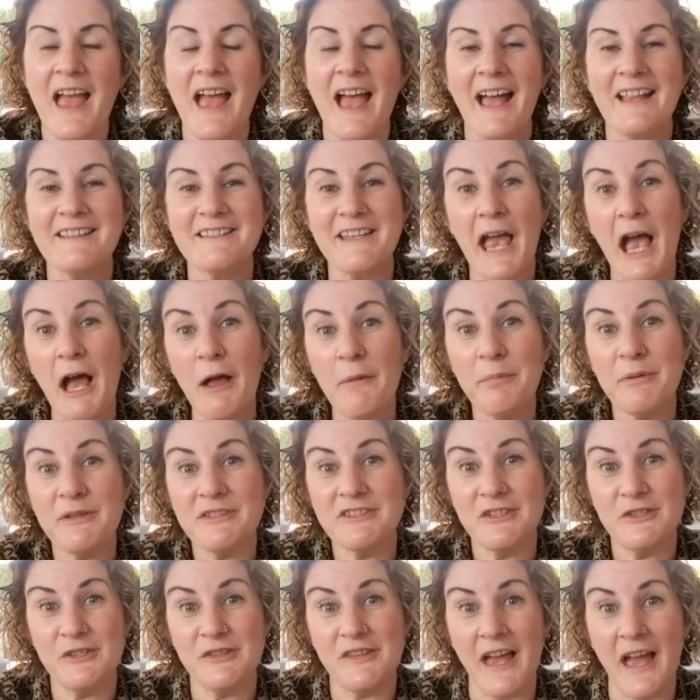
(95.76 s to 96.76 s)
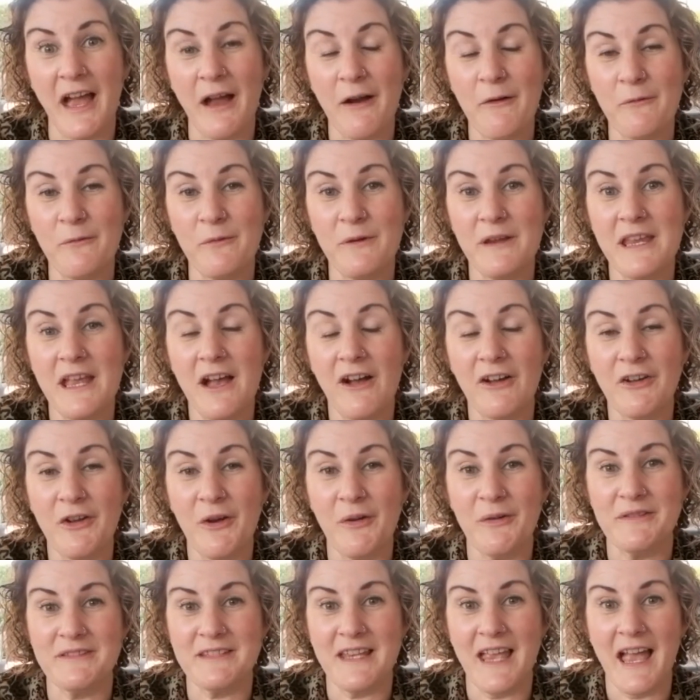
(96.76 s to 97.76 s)
And to help us do that, we are
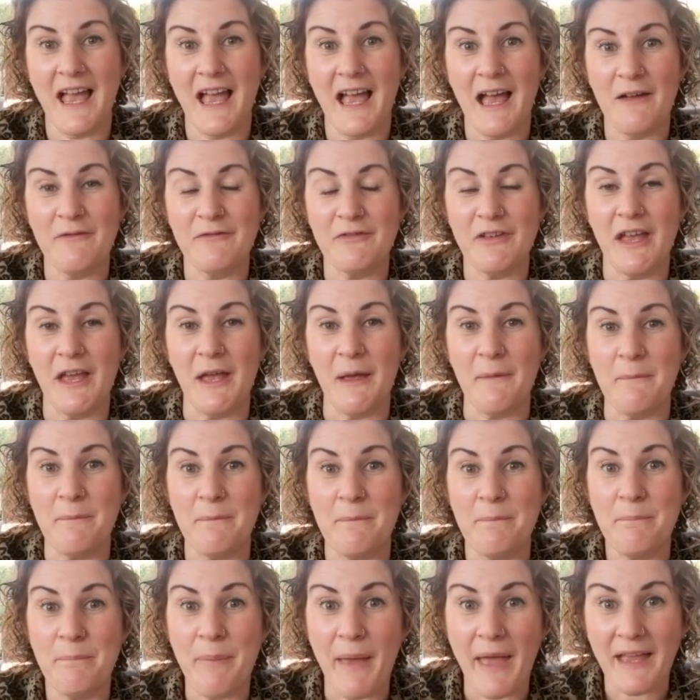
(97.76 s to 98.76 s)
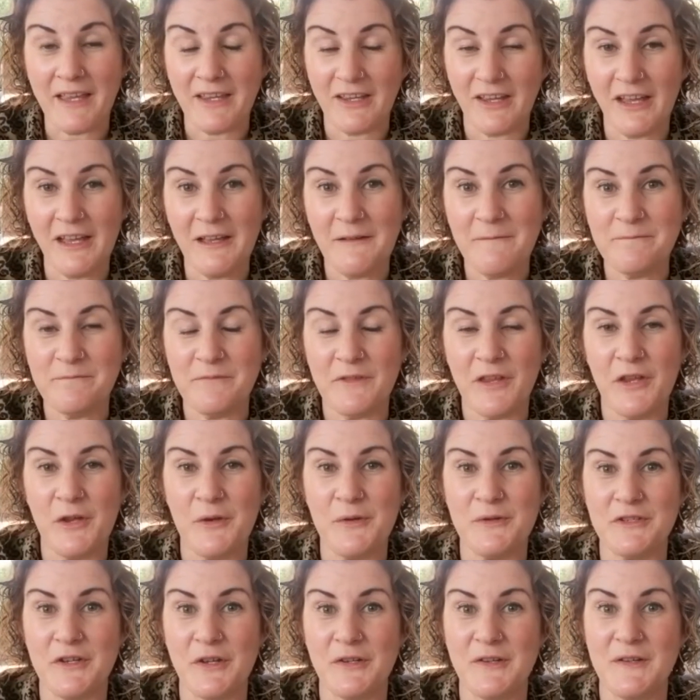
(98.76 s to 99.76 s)
going to have Becca,
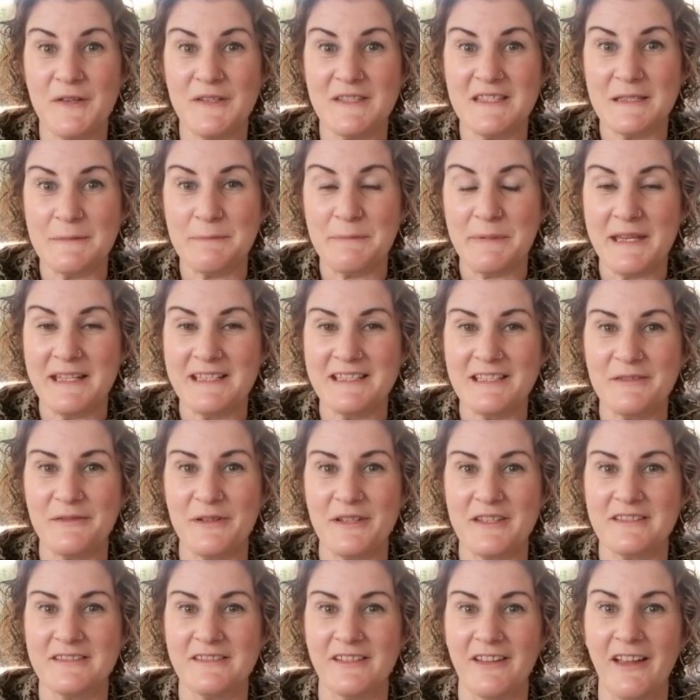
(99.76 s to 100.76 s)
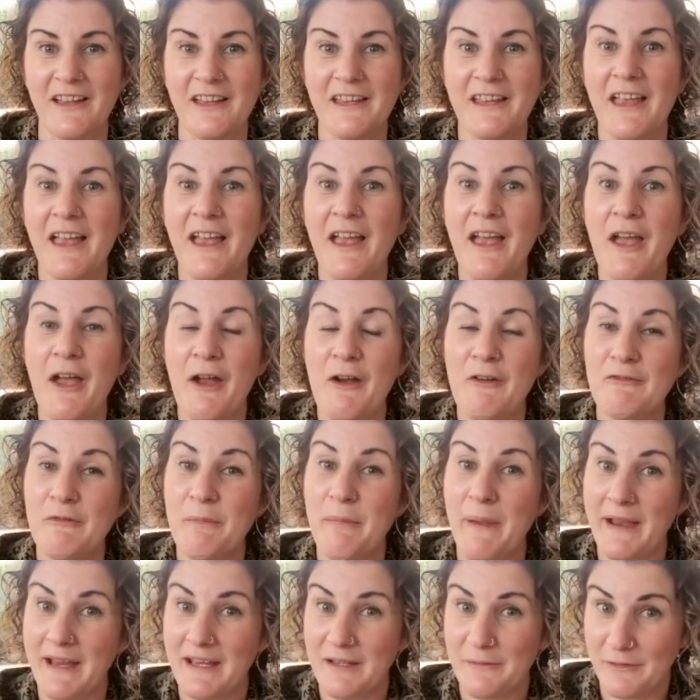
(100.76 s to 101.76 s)
who's going to speak to us tonight,
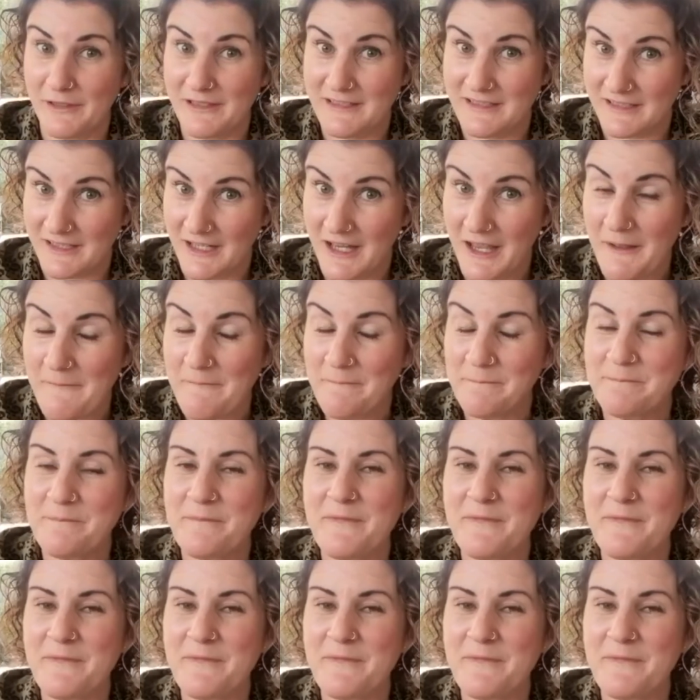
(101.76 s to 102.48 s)
Becca Whittaker.